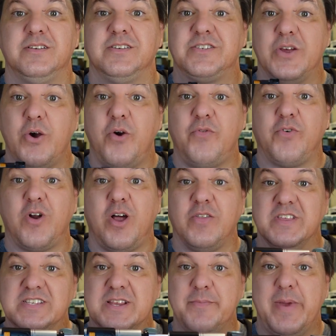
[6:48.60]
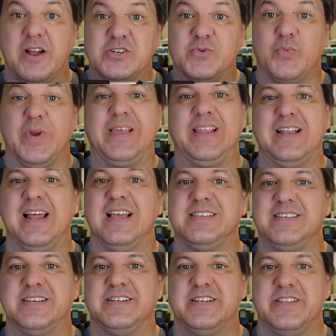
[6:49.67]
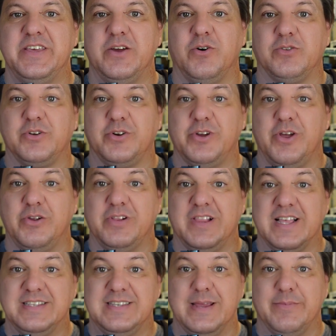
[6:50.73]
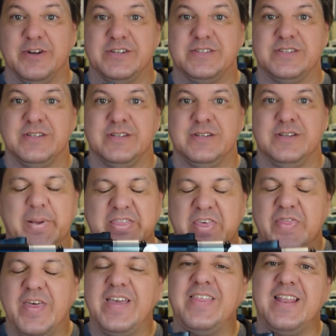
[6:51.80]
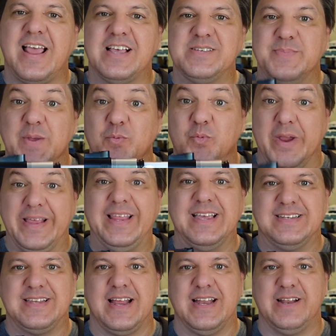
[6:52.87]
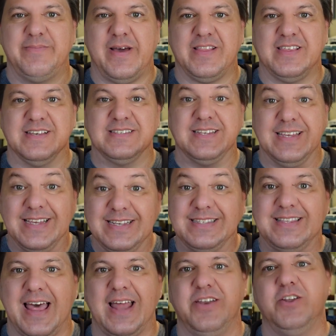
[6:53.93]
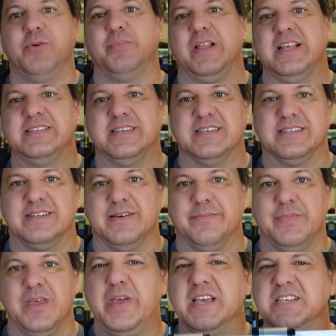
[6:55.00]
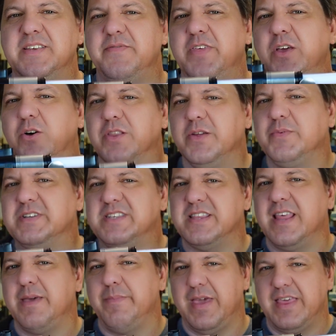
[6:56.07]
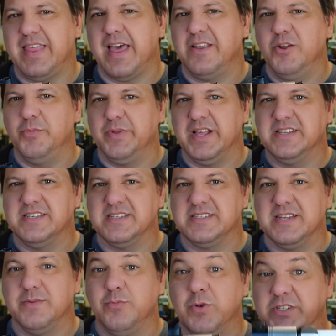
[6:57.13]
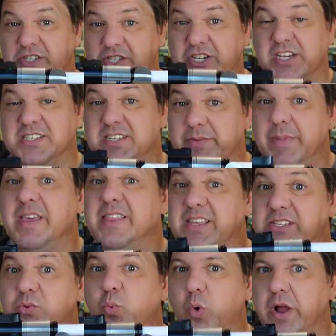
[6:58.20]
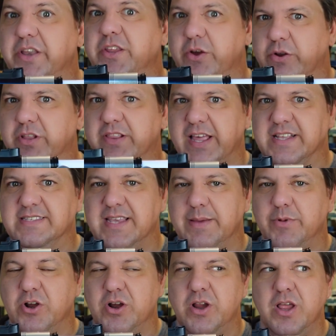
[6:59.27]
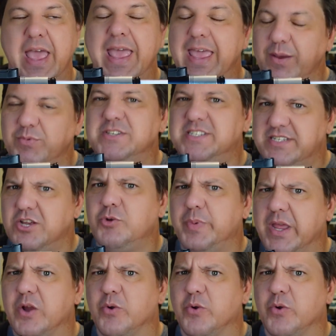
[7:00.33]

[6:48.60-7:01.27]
So overall, this compares really nicely to the older Yoda lightsabers. But the thing that has me really excited about this is that new blade system. Because if the only reason they made that new blade system was just to make this one Yoda lightsaber, it would still be